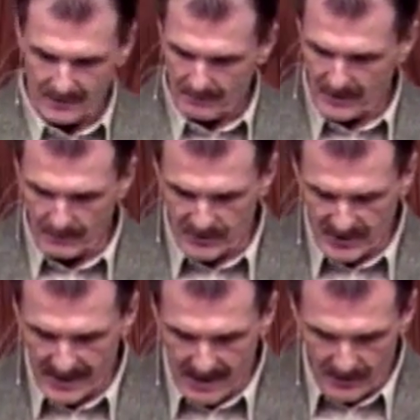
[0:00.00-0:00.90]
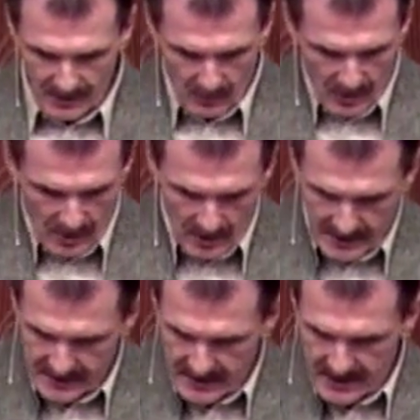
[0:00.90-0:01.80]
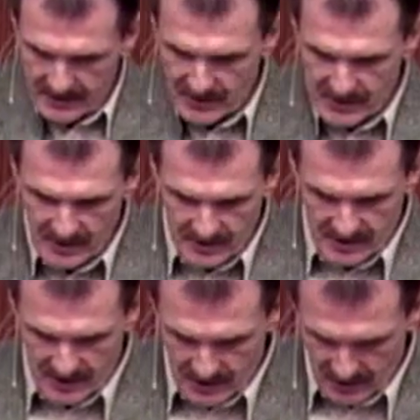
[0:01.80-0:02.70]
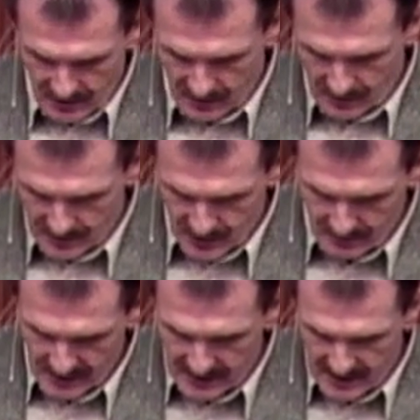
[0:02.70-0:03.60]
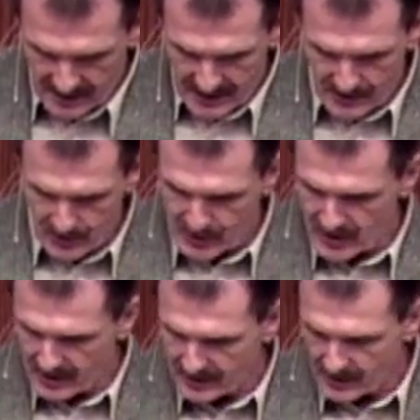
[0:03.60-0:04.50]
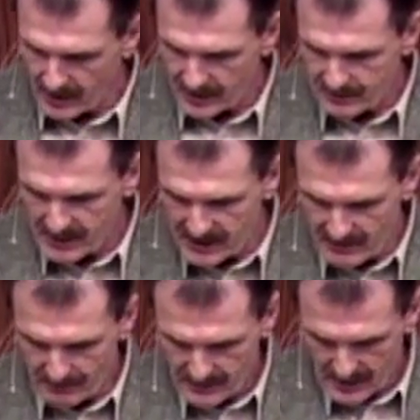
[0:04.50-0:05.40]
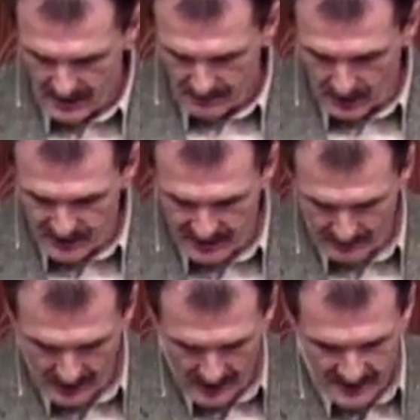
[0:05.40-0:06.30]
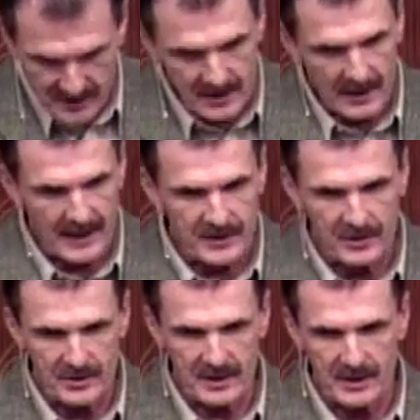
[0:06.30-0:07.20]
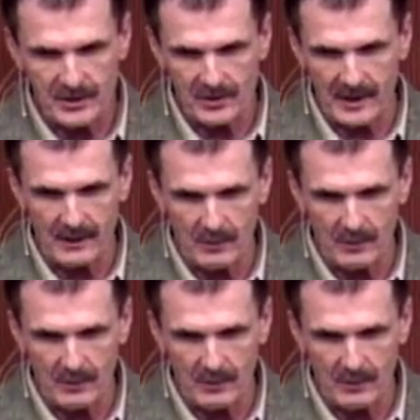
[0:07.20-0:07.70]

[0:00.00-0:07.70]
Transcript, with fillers: People say, how in the world at the age of sixty could so many teenagers and young adults, many of them, most of them lost his last year's Easter egg